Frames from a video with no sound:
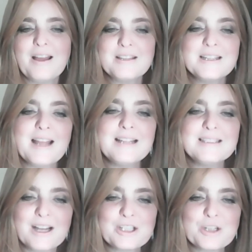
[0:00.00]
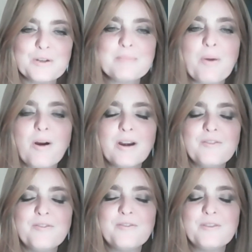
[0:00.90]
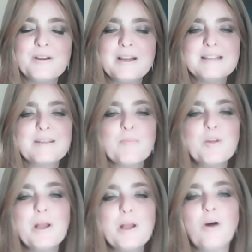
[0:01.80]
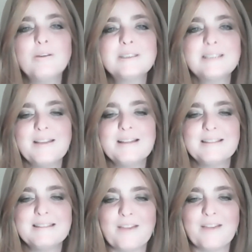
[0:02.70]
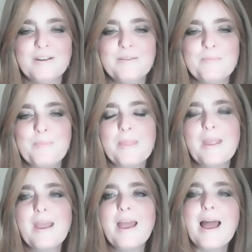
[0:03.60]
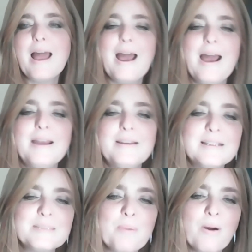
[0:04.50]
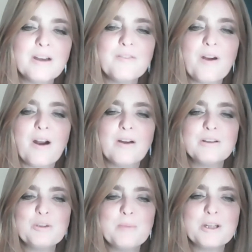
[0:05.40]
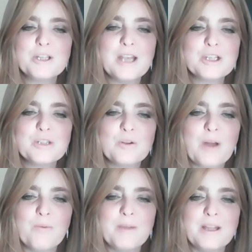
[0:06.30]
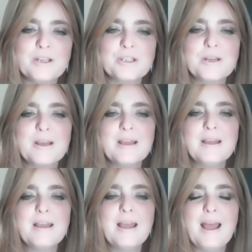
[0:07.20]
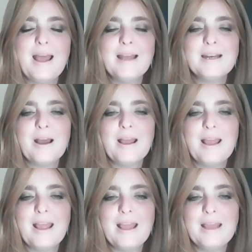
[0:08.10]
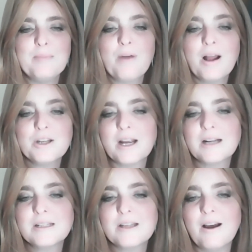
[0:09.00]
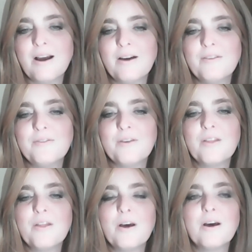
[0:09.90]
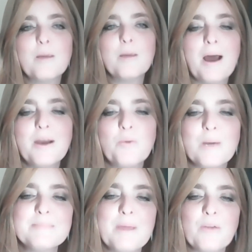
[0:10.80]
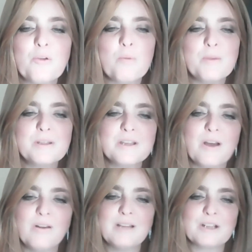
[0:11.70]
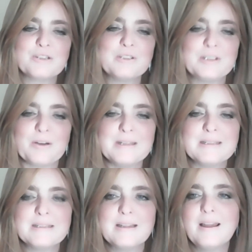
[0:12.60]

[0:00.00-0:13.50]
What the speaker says: Tonight's lecture is part of something we call Sundays at 7, and it's part of our Zoom educational outreach and a project of the Chabad Westmount Erwin Beitel lecture series.